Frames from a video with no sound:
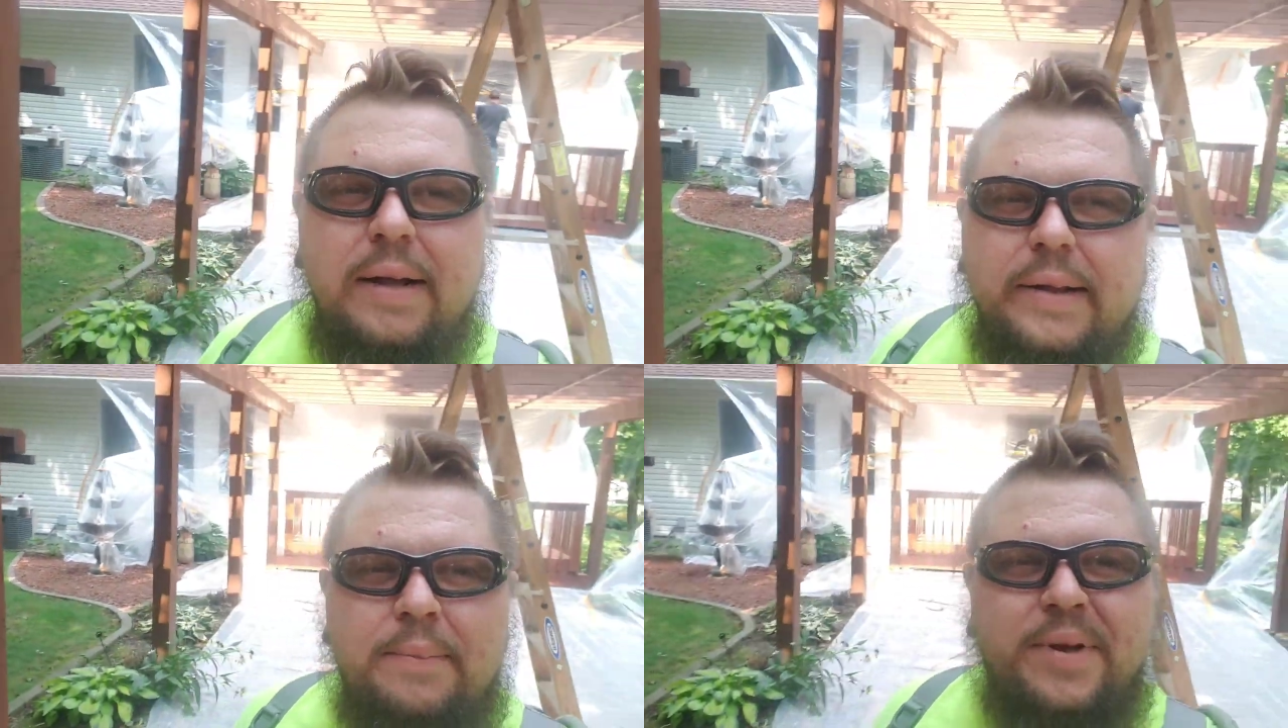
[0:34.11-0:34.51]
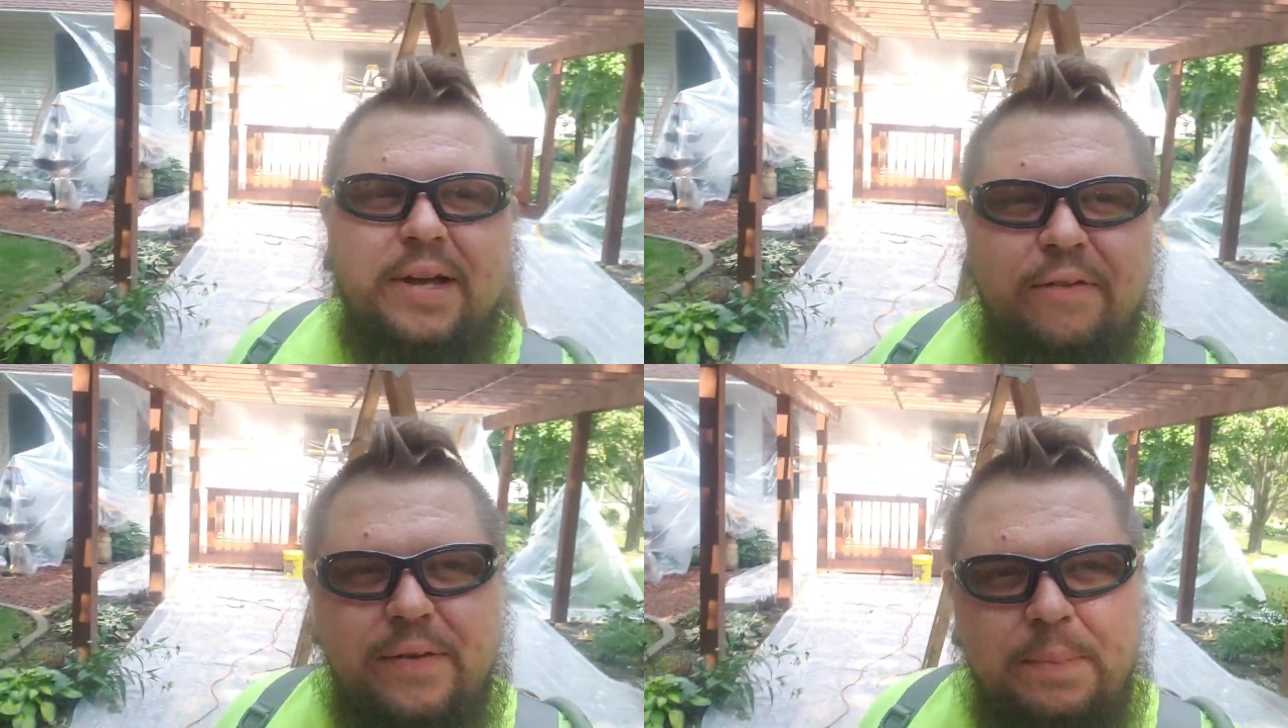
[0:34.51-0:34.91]
Let me
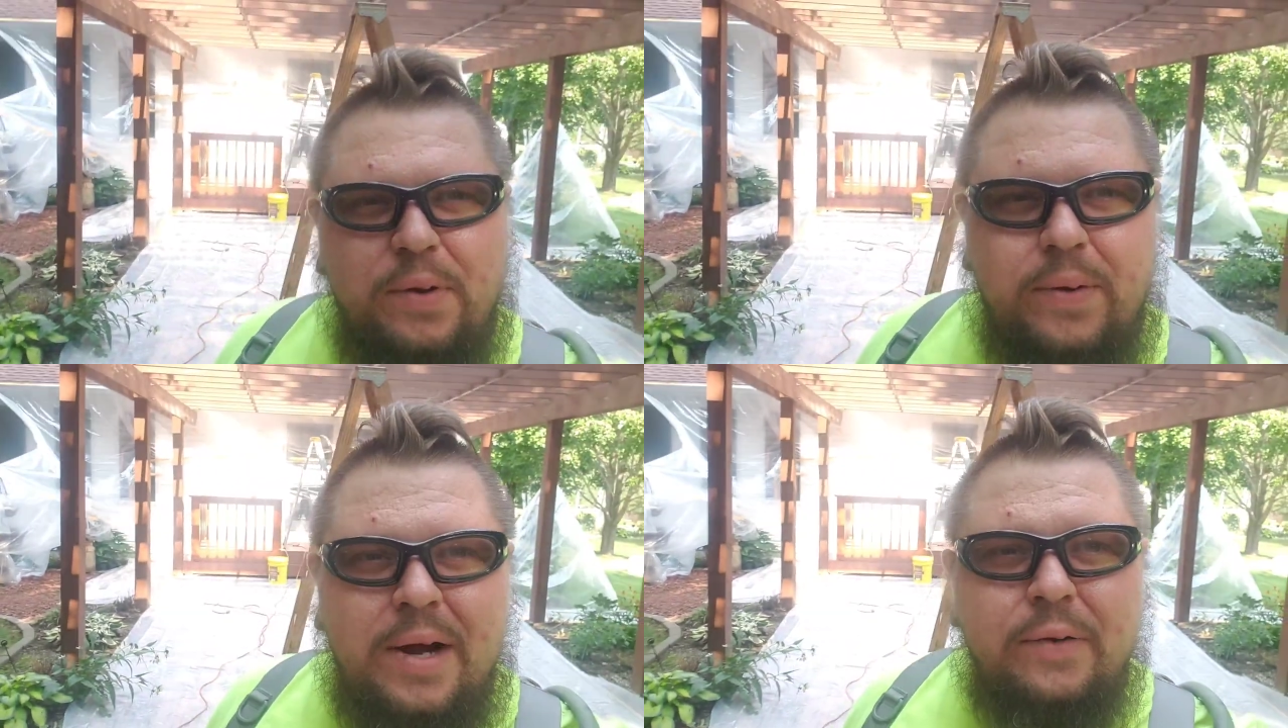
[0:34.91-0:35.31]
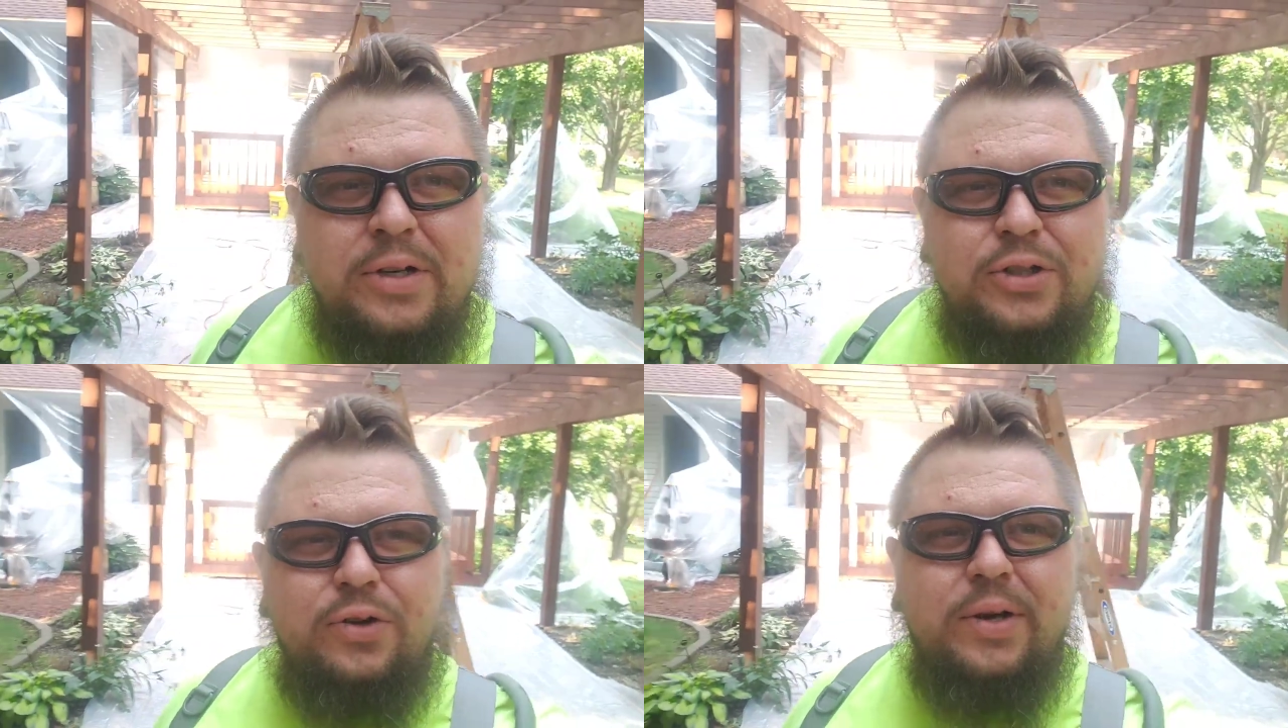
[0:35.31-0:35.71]
flip you around,
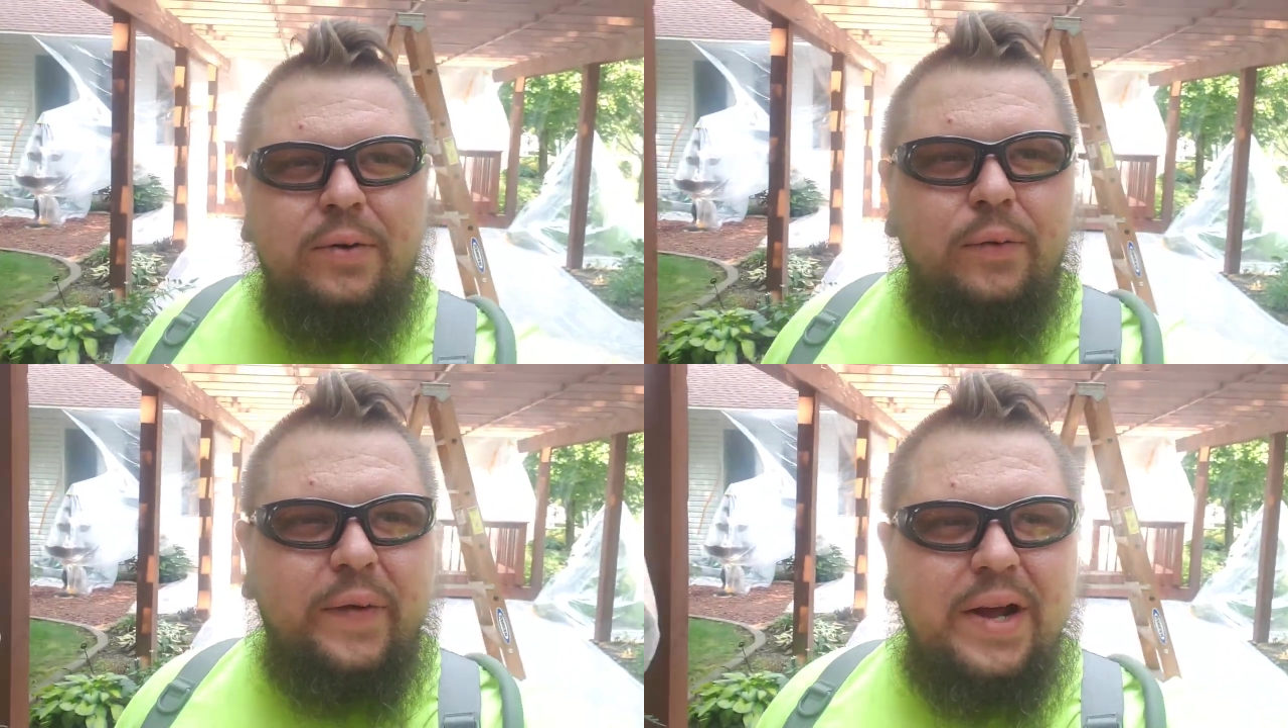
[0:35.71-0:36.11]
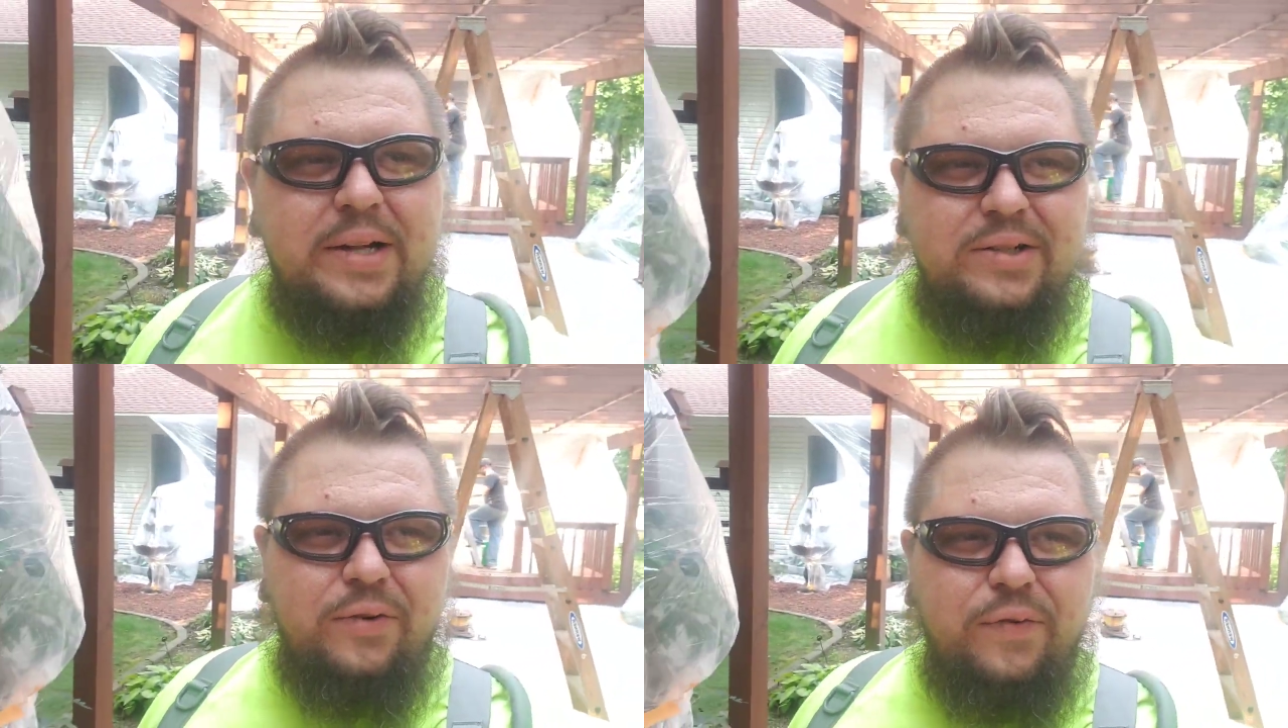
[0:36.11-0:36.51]
show you what we got
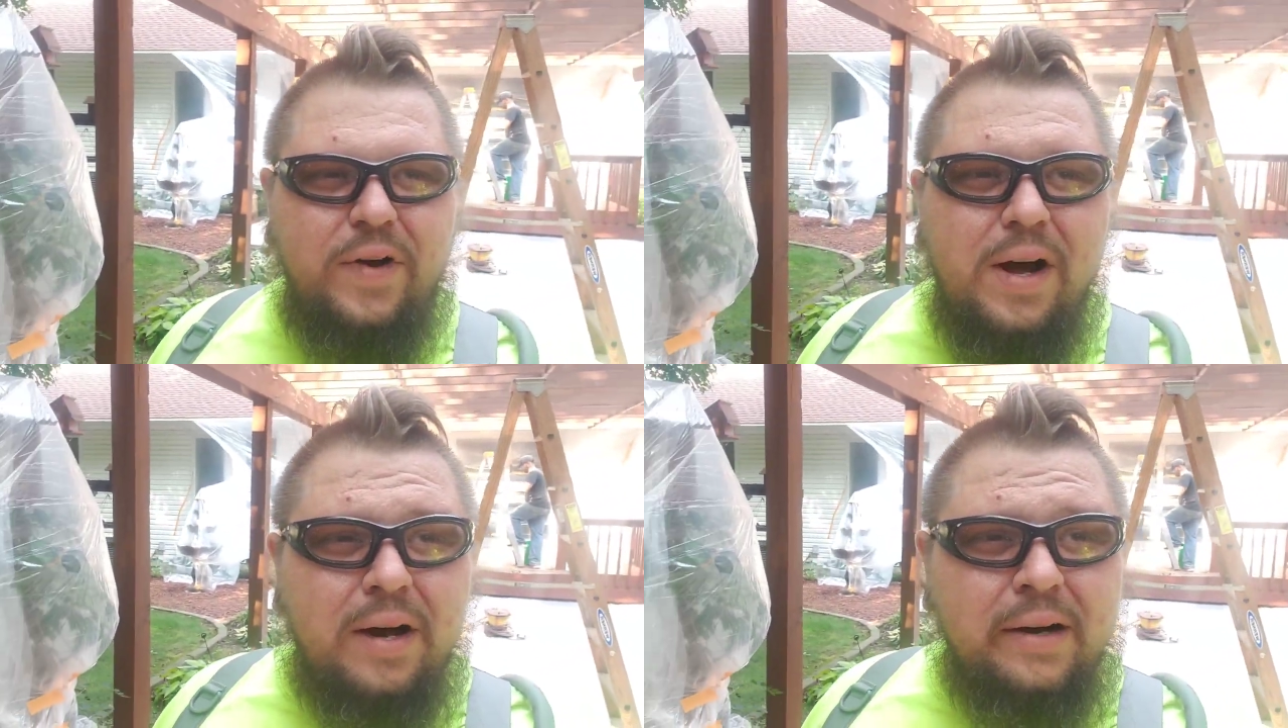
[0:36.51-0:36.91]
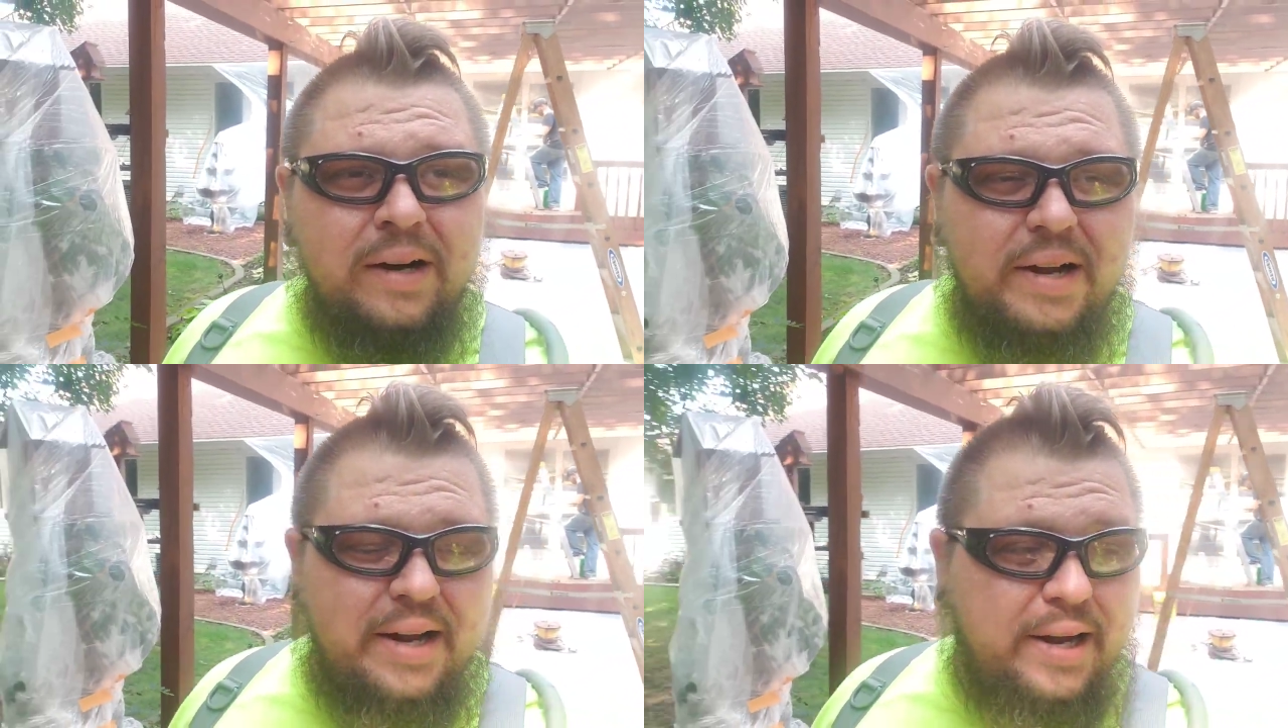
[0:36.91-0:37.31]
so far,
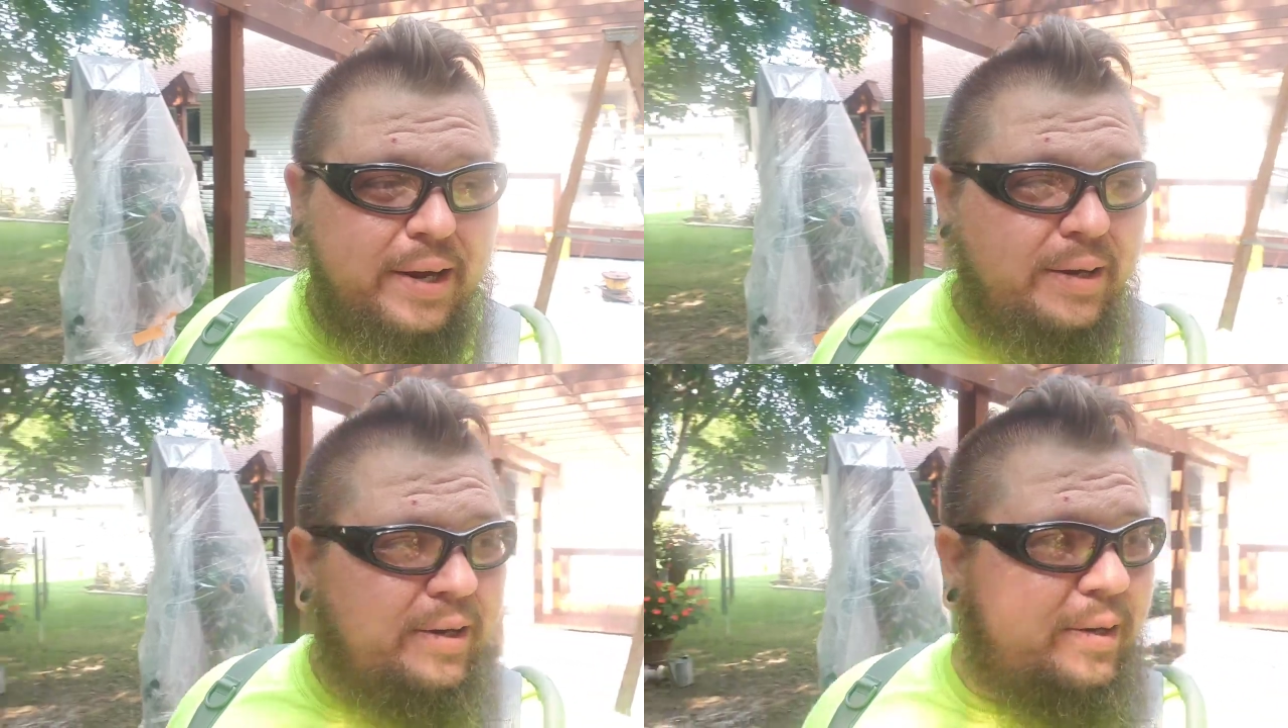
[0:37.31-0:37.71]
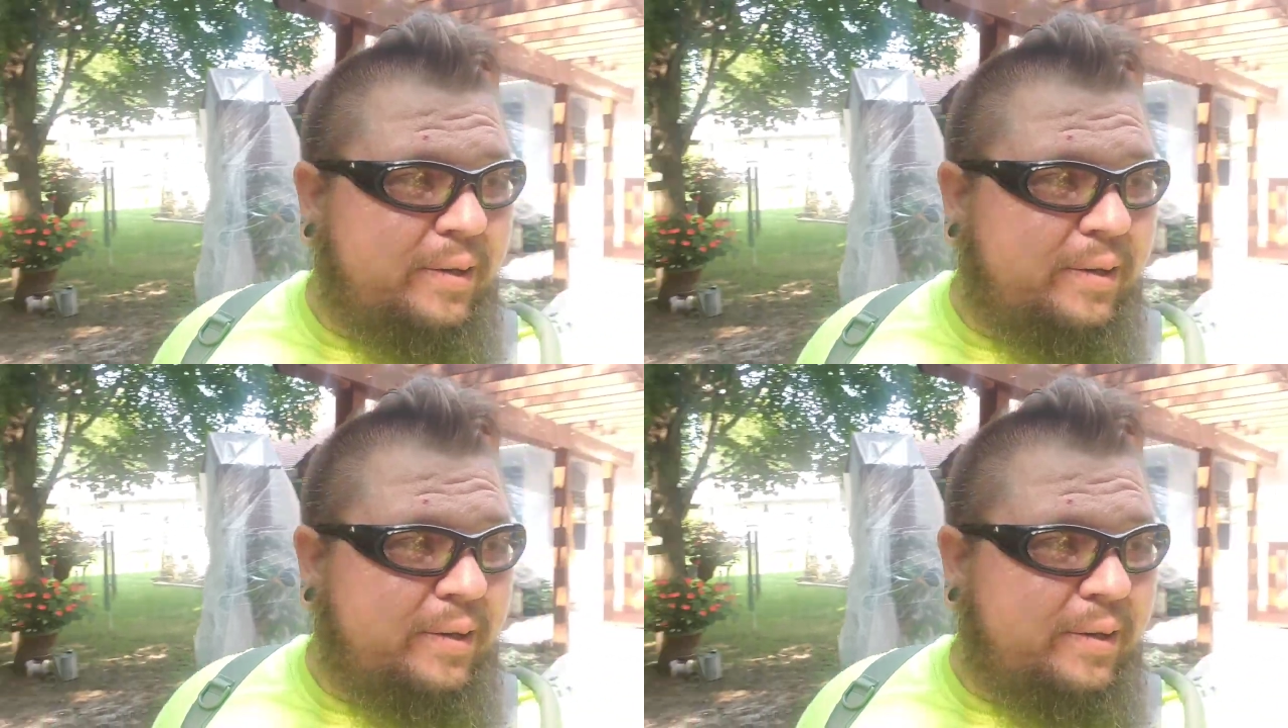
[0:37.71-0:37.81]
and